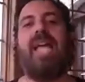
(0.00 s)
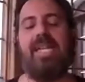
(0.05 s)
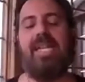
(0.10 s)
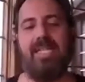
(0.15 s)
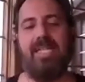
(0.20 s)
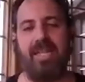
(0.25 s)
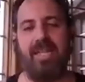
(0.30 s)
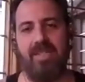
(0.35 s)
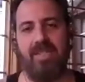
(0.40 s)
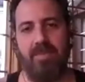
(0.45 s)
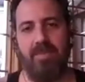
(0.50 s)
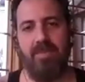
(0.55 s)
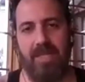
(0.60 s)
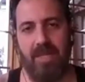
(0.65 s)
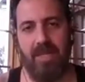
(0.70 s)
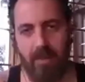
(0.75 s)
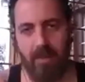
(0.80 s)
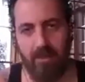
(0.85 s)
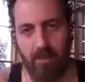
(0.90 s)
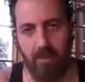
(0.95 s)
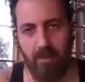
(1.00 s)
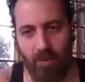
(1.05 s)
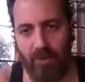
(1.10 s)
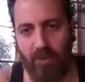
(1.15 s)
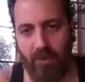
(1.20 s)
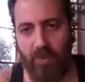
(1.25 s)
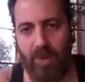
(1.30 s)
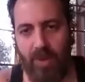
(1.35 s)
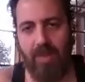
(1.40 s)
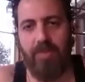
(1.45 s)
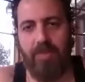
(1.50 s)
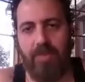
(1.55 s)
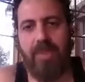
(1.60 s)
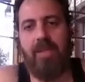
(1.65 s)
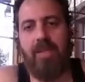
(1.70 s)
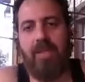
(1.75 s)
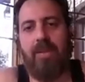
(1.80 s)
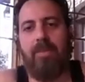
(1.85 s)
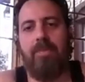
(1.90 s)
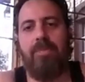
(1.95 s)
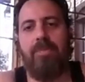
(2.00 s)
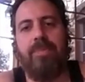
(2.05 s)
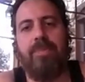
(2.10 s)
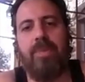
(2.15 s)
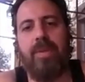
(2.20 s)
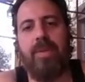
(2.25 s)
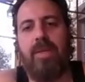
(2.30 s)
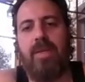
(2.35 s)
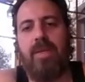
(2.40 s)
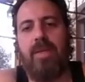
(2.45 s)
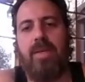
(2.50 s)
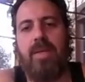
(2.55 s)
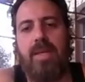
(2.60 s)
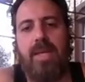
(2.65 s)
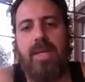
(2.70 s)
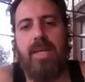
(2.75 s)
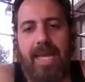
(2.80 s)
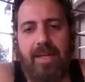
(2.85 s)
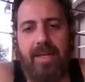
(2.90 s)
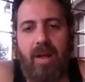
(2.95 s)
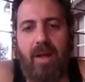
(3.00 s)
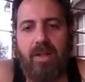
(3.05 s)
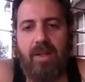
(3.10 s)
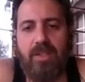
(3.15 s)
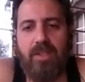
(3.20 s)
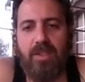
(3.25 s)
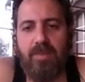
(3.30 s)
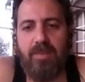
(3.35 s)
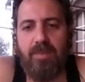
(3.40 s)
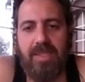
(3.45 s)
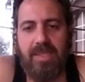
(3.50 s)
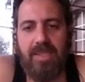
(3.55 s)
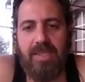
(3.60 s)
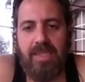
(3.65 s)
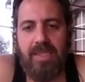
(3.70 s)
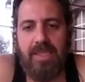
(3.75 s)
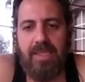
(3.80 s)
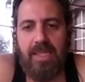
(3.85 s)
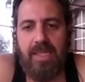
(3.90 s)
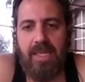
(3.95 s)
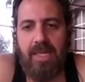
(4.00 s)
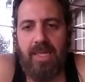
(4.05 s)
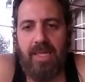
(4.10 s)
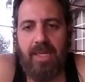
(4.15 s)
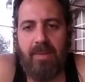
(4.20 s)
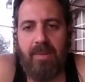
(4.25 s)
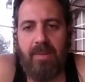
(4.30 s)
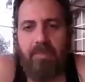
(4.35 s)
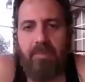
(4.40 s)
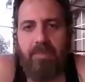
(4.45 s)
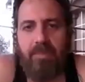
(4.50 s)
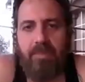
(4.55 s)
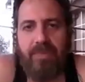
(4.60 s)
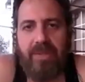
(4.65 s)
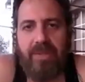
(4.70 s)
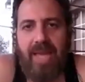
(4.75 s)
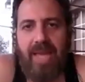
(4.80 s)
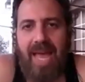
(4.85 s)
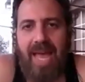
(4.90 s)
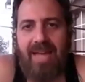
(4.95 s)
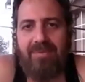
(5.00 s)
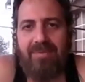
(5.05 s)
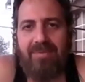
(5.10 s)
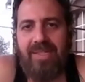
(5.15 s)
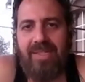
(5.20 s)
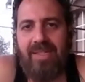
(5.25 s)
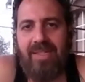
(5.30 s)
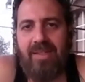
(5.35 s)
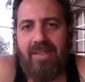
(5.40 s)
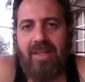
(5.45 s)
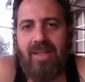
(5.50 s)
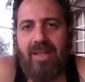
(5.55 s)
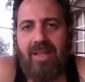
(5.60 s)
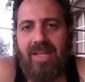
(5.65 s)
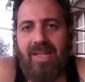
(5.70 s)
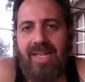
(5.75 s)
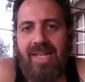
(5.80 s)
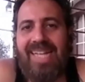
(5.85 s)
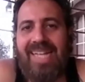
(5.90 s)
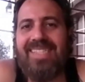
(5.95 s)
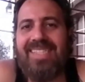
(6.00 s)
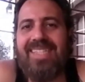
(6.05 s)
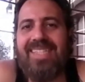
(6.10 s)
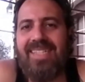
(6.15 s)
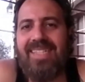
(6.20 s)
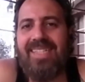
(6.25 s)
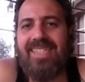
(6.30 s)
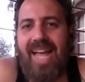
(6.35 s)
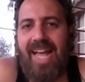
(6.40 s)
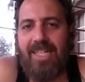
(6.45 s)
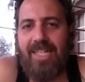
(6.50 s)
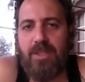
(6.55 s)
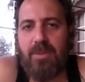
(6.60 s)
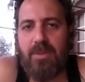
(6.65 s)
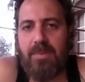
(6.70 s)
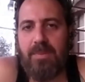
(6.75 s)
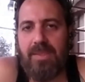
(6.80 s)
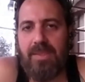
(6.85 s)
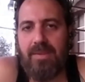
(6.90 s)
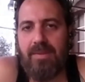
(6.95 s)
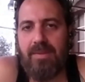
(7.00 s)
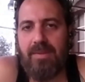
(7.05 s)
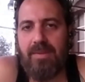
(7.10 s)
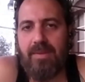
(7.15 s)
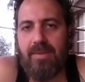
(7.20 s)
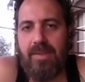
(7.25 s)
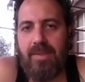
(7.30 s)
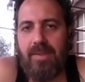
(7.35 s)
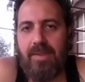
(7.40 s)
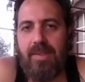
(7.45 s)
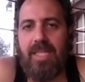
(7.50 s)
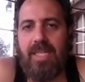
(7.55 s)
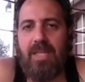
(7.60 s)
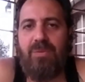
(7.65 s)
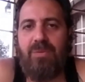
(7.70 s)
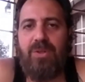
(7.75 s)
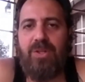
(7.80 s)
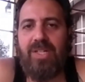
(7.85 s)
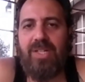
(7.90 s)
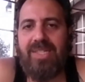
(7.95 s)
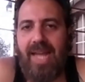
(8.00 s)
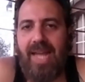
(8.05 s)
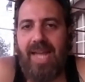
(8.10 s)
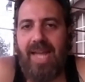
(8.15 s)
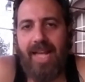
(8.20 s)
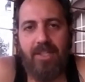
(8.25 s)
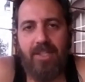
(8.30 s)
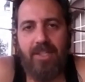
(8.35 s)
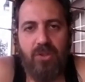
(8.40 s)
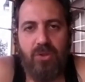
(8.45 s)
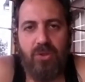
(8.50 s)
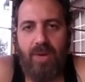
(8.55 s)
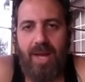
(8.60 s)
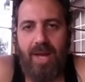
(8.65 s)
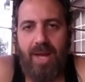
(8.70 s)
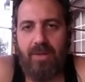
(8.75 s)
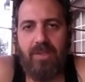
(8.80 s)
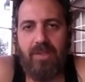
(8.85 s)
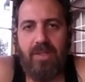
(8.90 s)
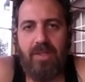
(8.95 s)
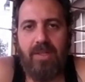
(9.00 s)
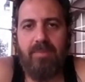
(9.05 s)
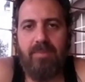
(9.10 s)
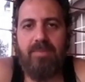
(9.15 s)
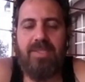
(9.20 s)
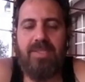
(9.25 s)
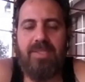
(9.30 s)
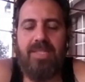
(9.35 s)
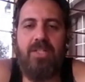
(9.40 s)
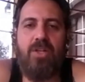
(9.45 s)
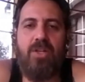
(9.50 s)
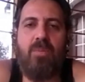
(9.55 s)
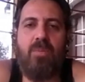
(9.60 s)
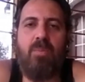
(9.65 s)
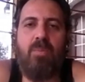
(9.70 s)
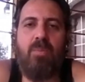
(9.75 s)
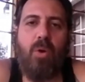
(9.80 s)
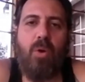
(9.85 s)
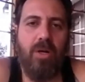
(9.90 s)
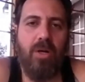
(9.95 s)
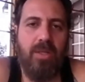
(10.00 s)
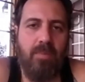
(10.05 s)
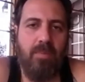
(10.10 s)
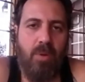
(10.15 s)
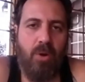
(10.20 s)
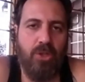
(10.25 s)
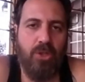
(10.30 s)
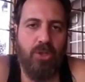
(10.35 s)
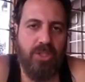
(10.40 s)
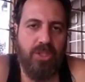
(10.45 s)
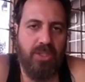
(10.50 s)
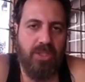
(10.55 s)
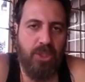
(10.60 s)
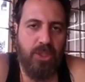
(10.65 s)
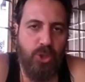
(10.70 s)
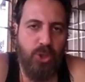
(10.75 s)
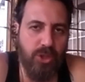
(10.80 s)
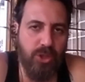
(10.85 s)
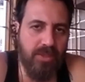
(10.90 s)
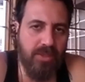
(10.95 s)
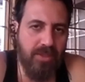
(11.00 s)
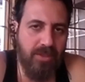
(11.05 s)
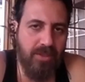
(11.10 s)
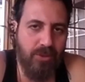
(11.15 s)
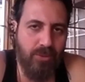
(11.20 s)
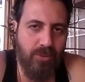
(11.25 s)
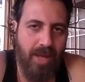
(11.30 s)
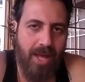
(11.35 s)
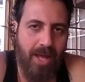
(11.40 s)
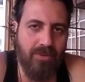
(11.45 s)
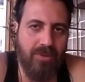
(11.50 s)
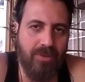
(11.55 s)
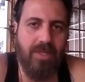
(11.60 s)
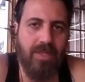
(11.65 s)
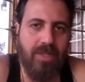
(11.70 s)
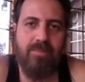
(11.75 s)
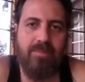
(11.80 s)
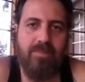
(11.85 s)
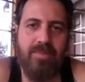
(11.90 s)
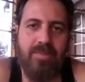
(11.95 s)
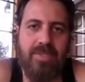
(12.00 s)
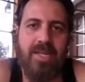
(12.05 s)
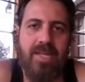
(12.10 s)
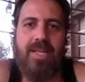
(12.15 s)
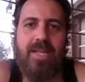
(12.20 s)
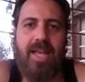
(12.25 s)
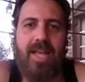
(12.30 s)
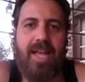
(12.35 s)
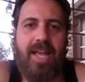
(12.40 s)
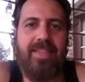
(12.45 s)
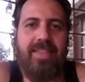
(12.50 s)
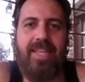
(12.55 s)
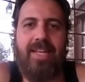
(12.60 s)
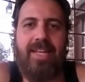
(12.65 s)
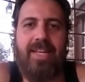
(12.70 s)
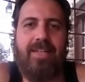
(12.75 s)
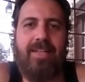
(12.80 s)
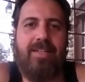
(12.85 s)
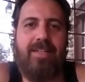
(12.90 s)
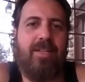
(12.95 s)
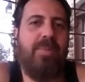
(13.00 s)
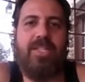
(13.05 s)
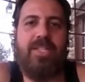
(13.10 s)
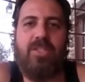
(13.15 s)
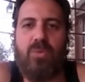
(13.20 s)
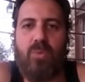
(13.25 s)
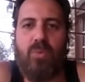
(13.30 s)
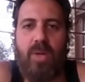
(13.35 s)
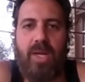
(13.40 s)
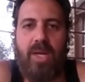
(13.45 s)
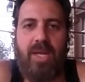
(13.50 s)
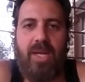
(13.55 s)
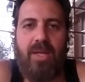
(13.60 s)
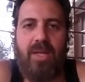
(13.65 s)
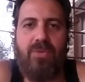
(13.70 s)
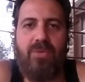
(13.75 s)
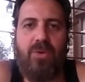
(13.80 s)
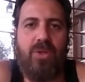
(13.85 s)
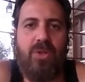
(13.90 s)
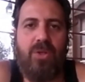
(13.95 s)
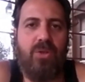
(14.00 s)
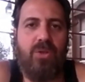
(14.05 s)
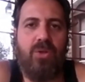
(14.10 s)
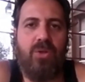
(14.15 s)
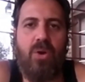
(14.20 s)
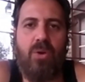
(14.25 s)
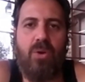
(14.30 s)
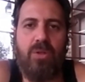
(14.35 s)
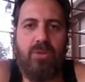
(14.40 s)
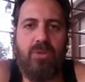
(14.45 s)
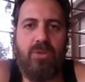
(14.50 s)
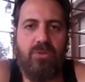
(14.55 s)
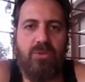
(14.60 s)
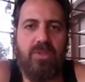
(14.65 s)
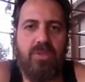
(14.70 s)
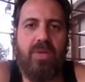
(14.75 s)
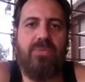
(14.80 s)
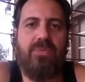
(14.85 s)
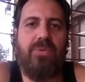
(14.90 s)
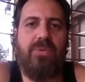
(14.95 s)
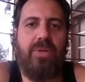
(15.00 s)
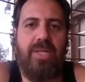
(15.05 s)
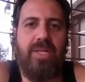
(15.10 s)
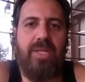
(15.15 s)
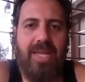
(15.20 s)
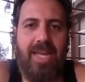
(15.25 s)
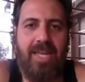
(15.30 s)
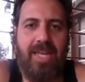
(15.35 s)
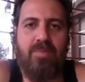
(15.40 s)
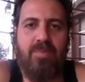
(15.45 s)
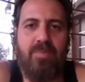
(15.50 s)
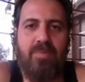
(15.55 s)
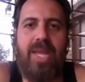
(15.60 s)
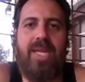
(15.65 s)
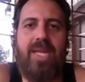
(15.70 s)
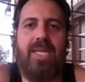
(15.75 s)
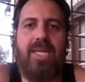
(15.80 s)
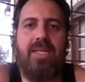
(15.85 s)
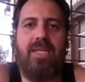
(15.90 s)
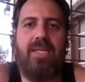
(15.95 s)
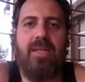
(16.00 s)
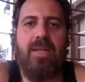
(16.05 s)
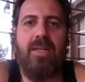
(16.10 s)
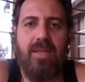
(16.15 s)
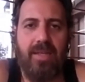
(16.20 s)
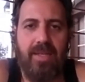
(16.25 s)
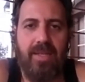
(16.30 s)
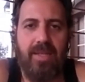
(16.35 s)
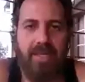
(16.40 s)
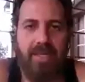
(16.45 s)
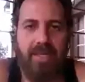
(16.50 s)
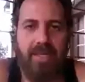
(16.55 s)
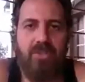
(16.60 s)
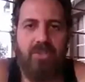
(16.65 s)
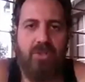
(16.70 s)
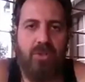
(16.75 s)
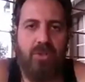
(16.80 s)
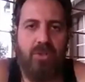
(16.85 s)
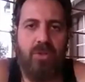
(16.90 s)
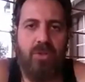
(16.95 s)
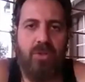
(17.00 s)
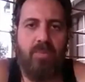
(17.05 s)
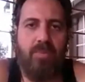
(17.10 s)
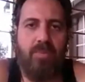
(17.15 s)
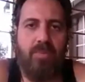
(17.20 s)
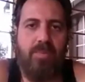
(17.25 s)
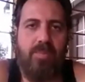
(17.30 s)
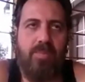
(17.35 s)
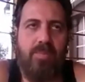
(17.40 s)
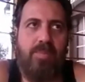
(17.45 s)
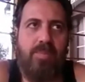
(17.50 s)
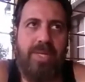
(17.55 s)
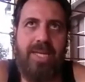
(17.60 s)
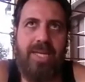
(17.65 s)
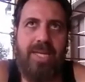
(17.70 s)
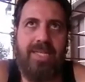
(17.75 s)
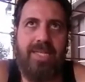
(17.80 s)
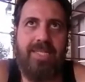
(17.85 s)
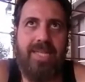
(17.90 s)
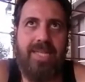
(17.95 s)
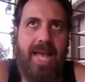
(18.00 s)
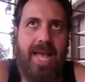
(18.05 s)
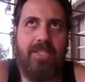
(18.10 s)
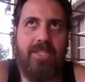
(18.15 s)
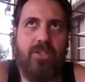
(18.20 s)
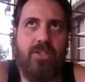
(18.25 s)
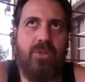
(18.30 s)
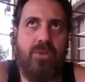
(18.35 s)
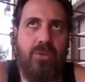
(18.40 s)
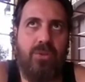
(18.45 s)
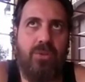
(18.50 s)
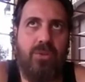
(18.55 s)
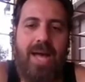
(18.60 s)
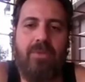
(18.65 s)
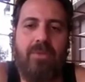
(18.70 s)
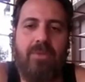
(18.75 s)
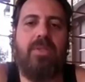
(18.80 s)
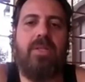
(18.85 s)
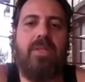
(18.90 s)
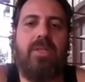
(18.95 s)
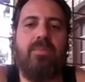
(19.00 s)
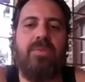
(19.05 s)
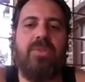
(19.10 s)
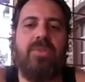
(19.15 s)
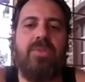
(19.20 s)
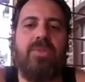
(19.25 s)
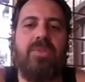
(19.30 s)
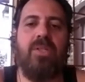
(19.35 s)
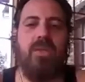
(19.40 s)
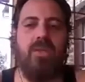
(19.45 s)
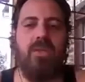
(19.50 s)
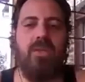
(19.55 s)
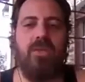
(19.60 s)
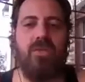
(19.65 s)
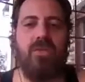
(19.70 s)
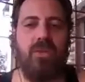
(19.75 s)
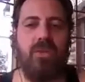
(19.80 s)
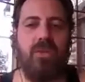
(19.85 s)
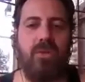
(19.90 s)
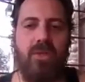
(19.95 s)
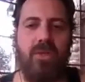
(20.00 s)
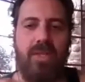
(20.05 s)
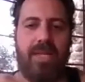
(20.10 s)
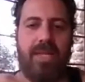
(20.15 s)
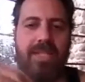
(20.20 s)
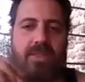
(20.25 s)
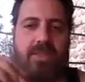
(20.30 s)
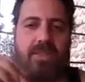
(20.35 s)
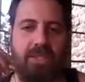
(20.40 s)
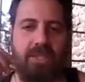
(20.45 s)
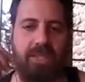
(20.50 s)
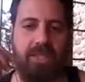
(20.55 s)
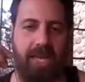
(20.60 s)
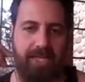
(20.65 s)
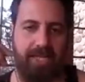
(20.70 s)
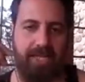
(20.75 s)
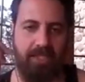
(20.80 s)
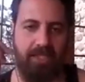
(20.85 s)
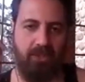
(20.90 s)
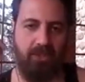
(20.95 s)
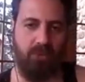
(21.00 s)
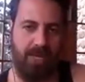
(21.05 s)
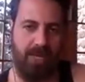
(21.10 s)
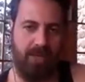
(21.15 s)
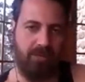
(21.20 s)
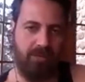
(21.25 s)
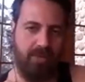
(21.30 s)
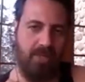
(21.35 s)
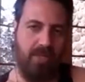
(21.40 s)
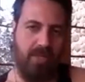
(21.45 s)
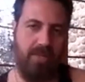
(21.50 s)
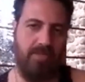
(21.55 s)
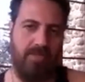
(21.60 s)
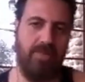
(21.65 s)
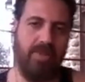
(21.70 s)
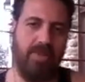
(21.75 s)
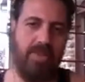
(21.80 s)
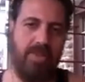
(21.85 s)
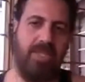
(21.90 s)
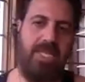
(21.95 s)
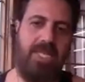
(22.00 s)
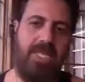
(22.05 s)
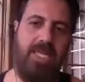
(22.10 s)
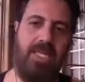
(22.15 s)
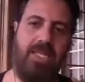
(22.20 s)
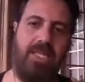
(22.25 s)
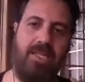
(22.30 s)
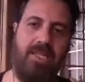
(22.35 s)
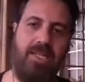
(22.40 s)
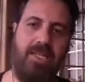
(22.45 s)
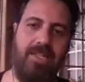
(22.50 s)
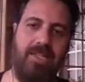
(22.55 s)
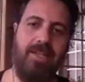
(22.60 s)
and it doesn't become overwhelming. And ultimately, having less attachment. If you're attached to outcomes, then you're more emotionally hooked into outcomes. And then the best way for you to go into suffering and pain is to be attached to outcomes. So the less you're attached to an outcome, the